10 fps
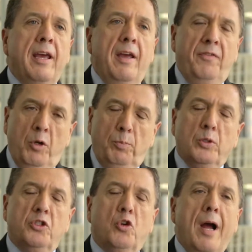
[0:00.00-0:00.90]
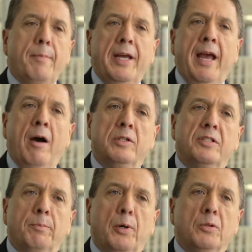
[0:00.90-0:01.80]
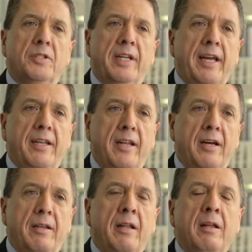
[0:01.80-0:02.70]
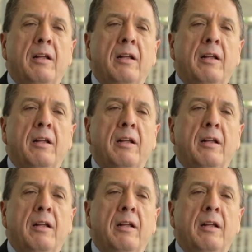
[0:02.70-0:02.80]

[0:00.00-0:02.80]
If you're prescribing how it's supposed to get done,